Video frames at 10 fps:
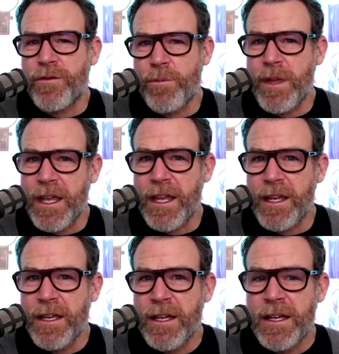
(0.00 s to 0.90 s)

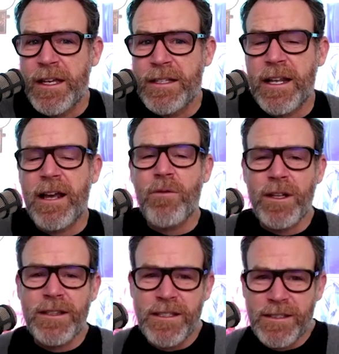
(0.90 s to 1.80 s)
me is that I
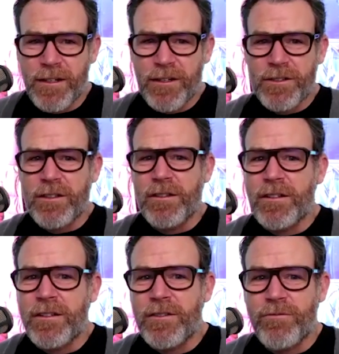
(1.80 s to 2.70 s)
want these suckers to
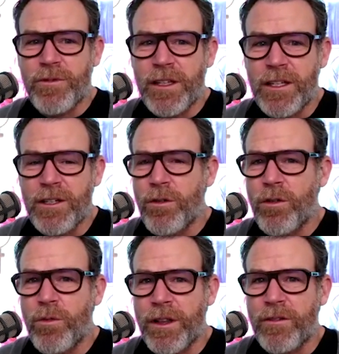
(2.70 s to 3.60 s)
look really
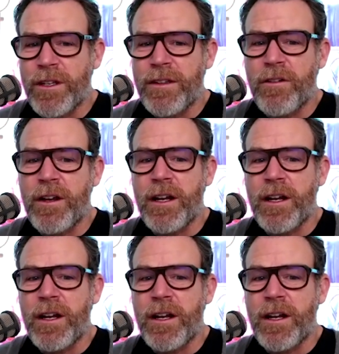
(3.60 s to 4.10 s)
cool when they're in there,